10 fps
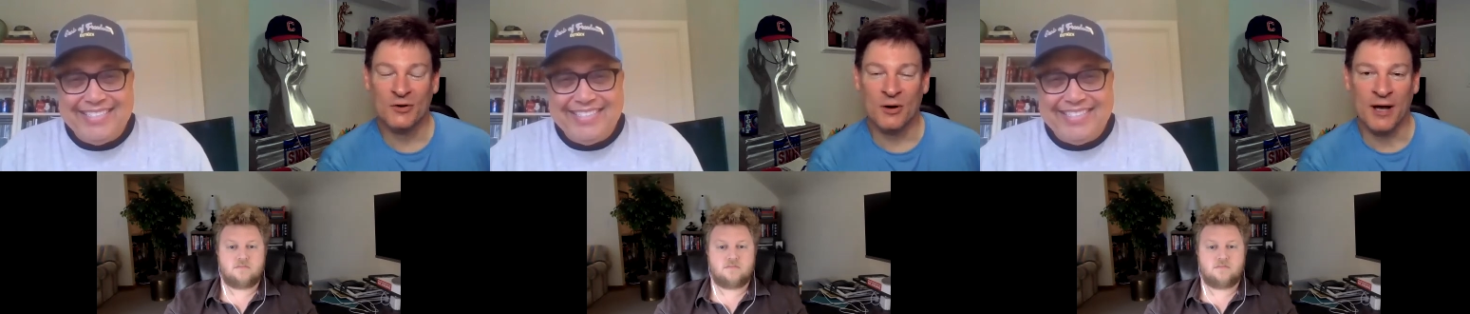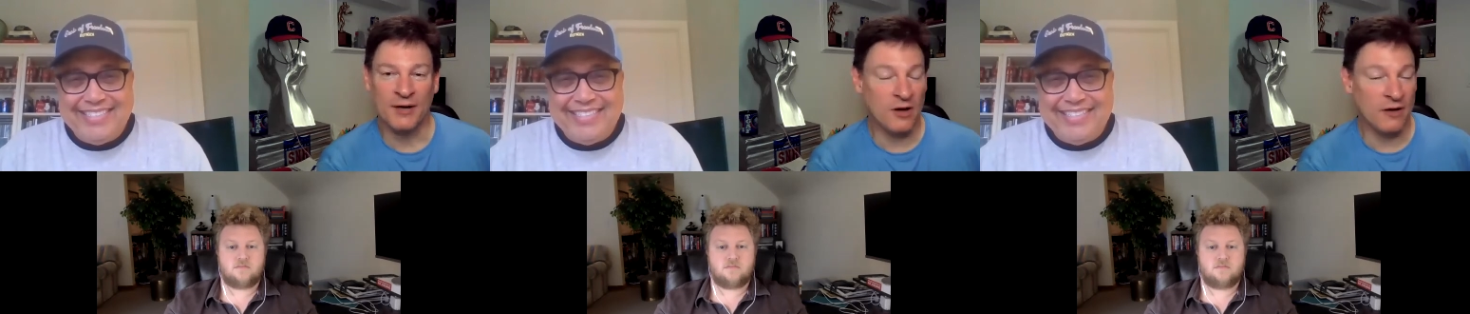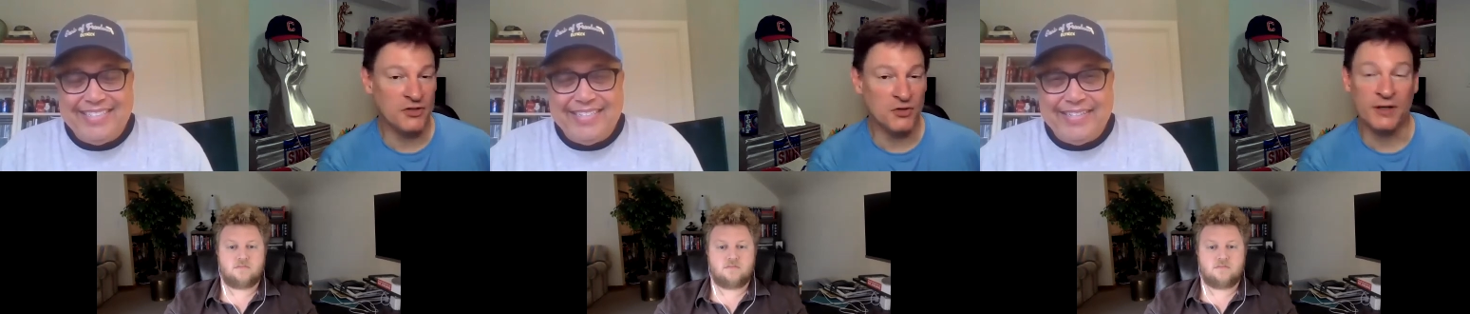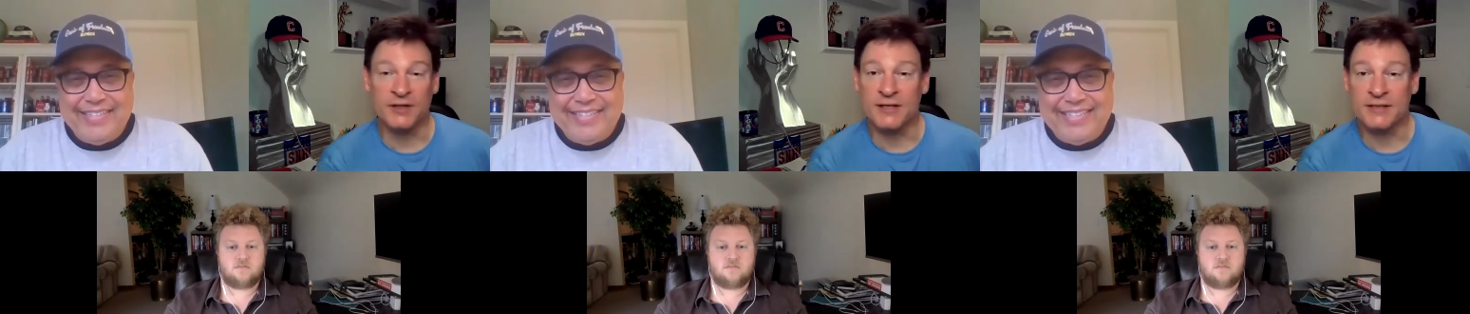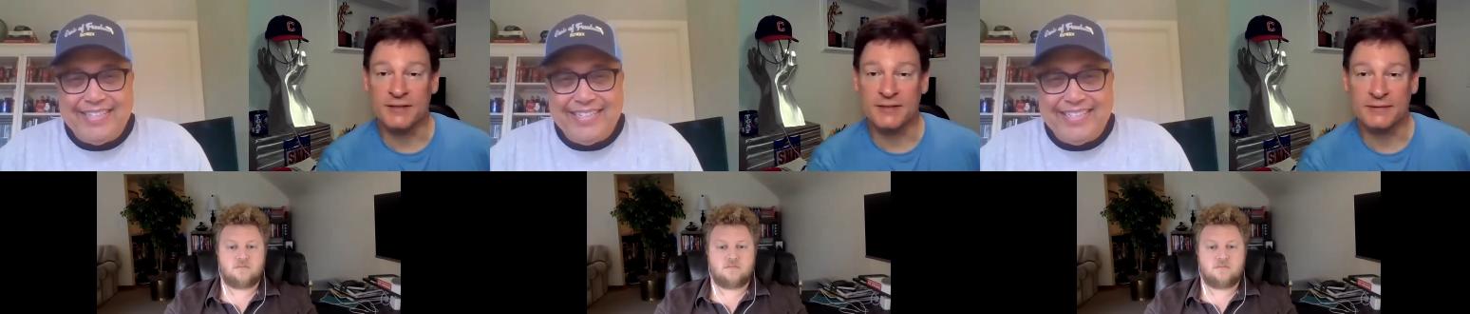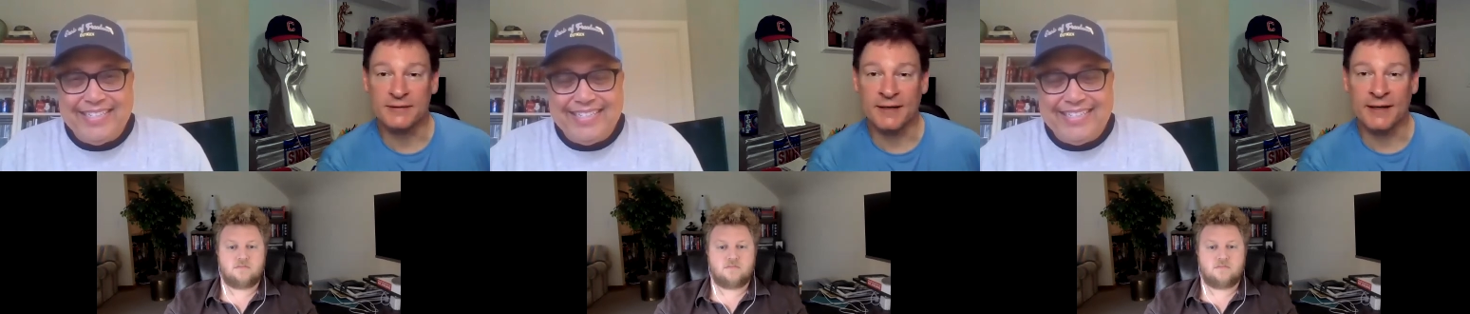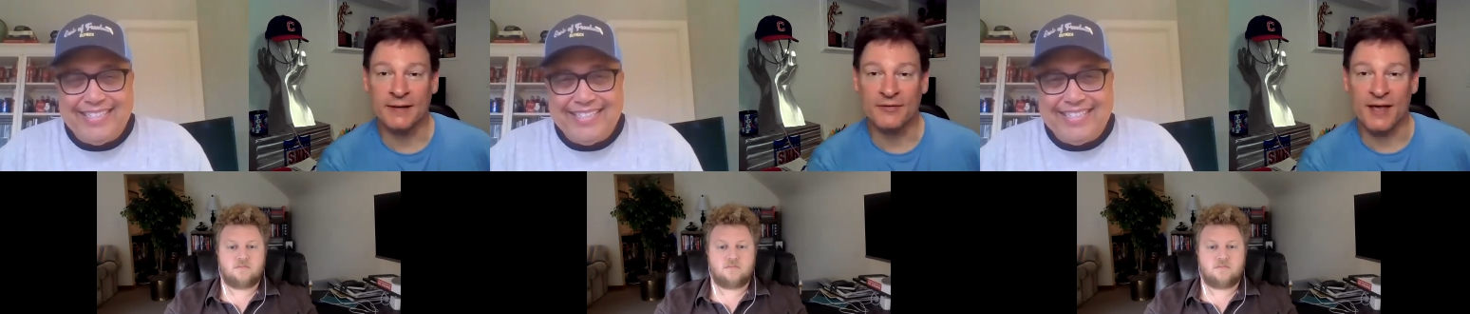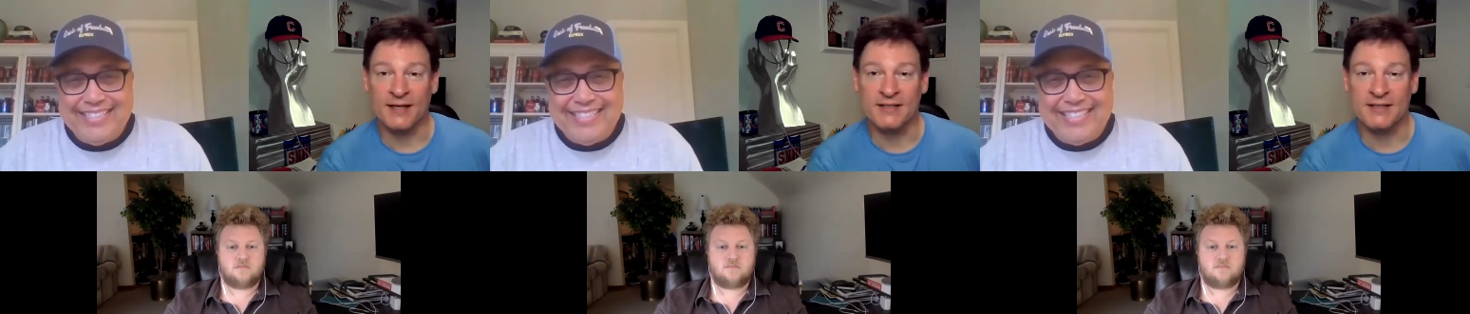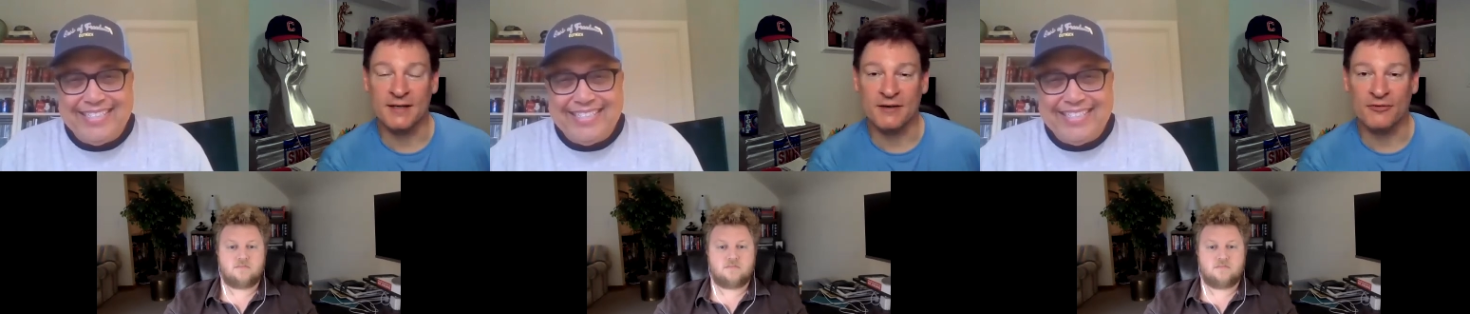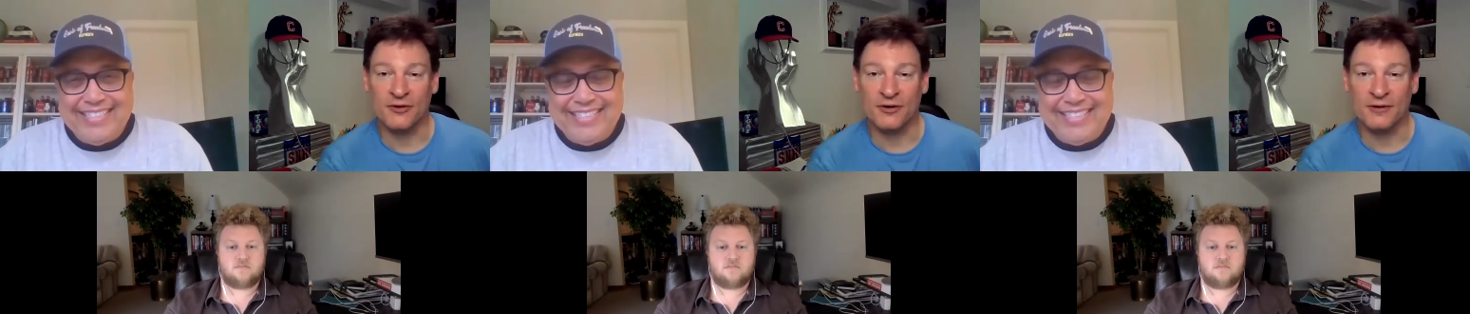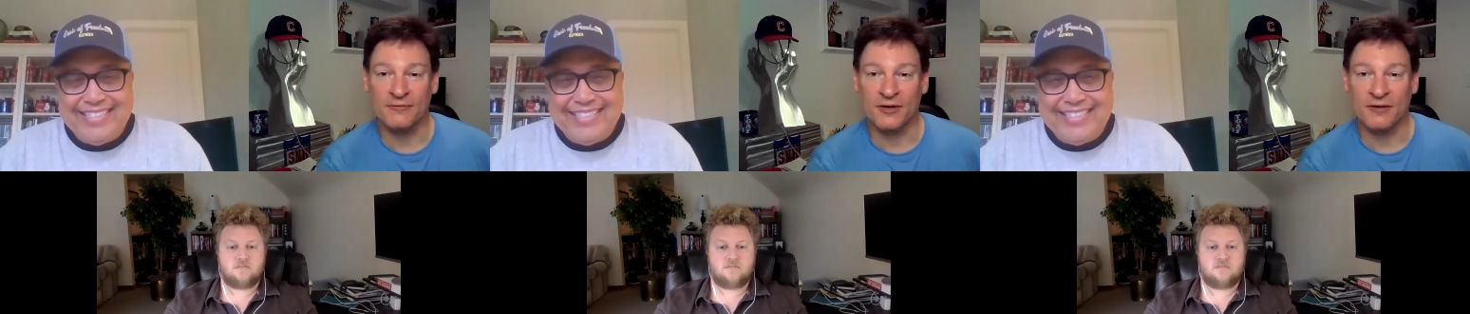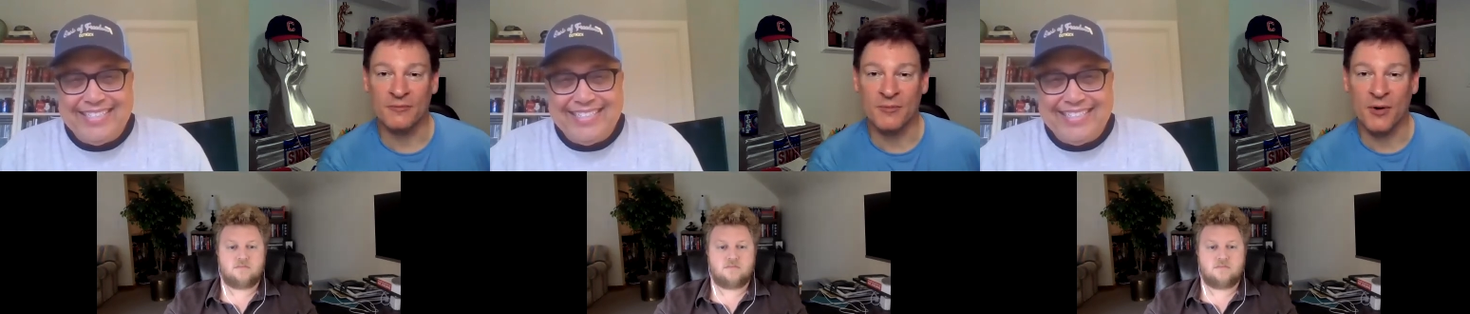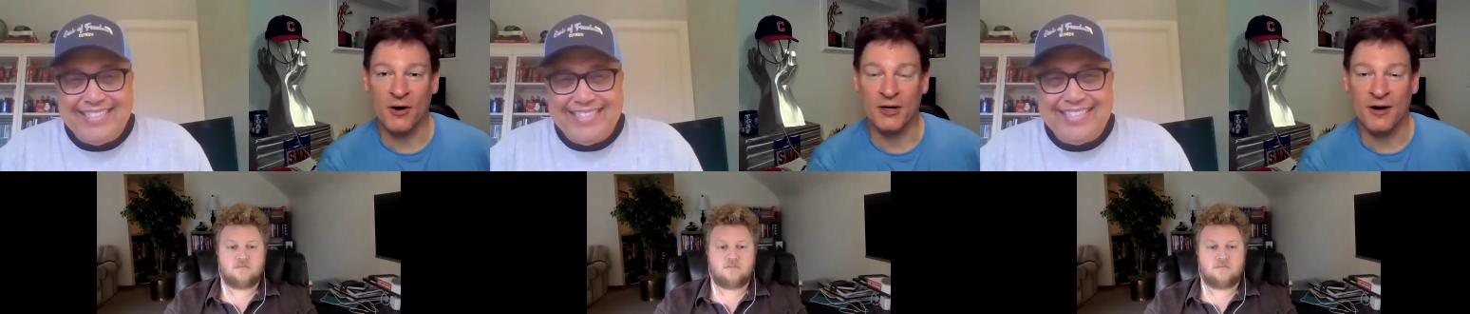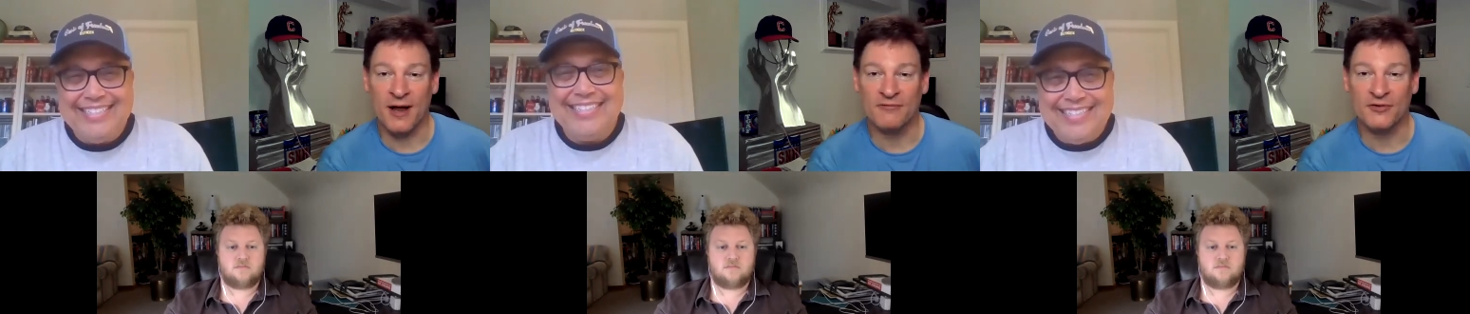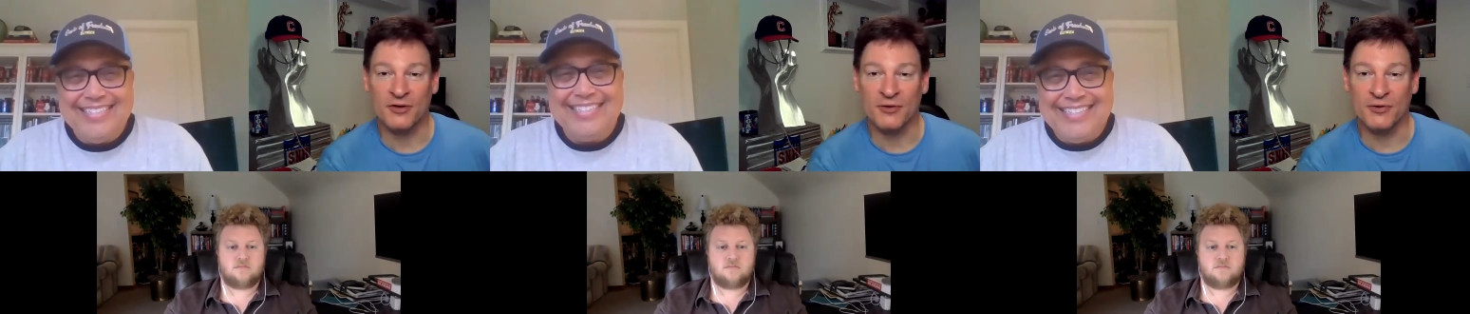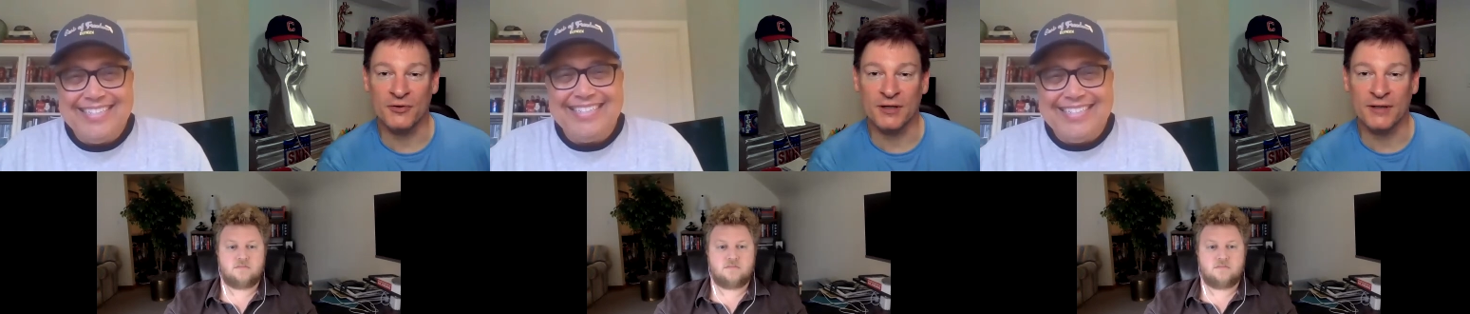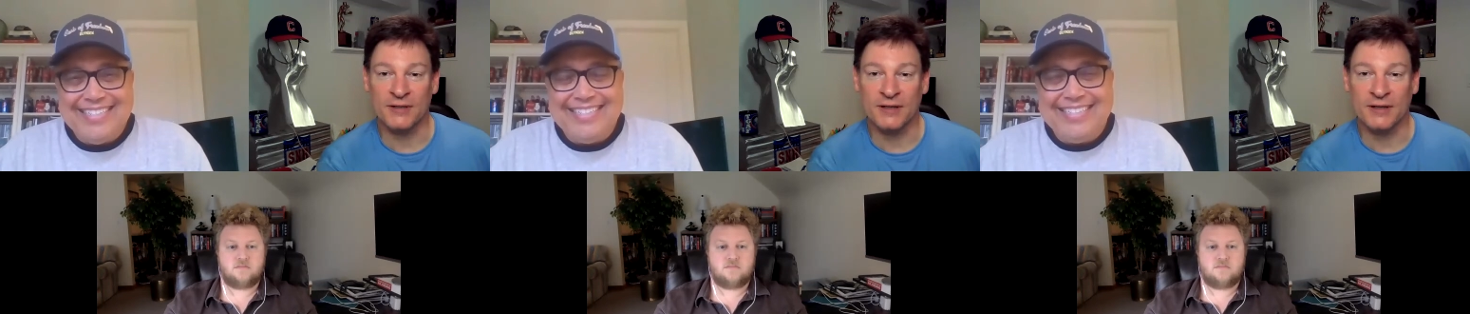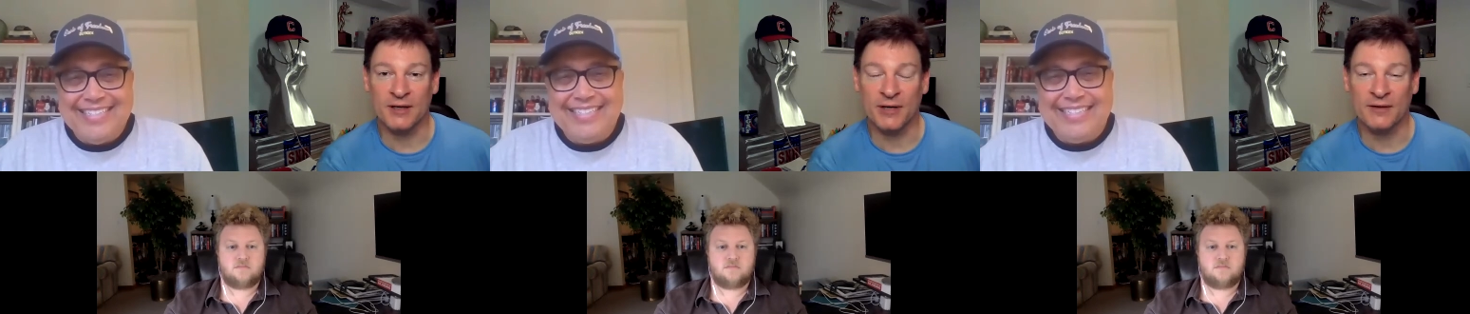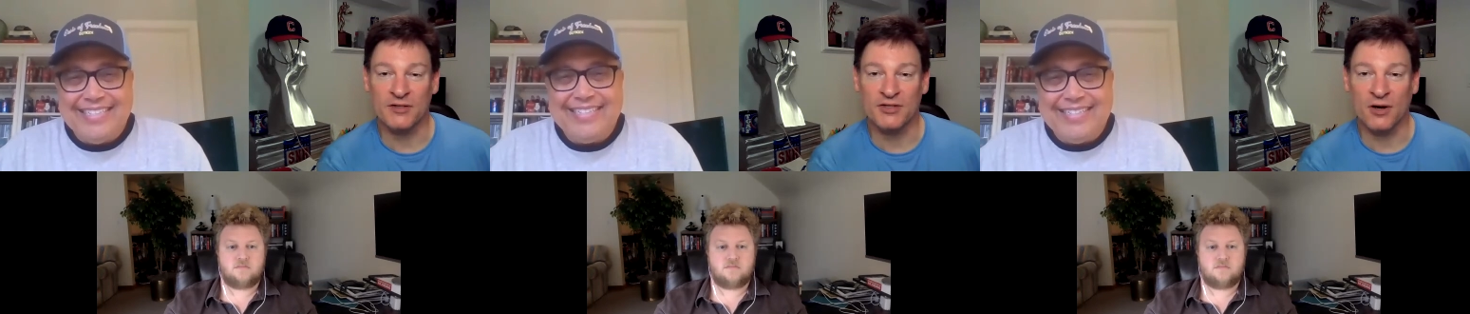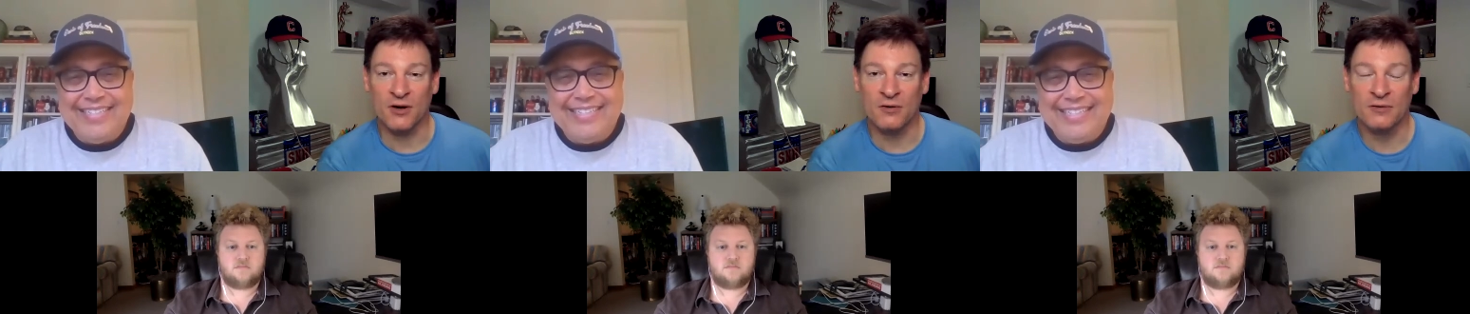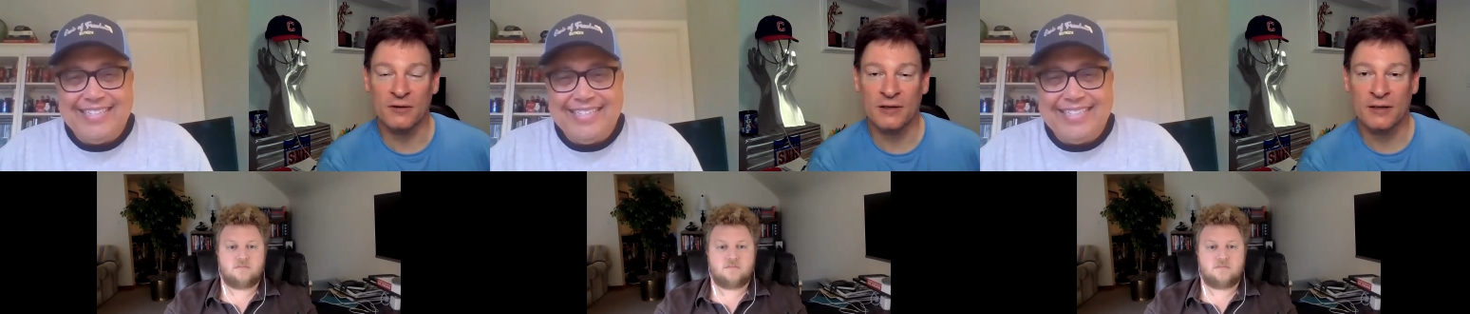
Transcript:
Speaker 1: Armando, I've enjoyed this. Uh, thanks uh, for for giving me part of your afternoon and uh, coming on the show.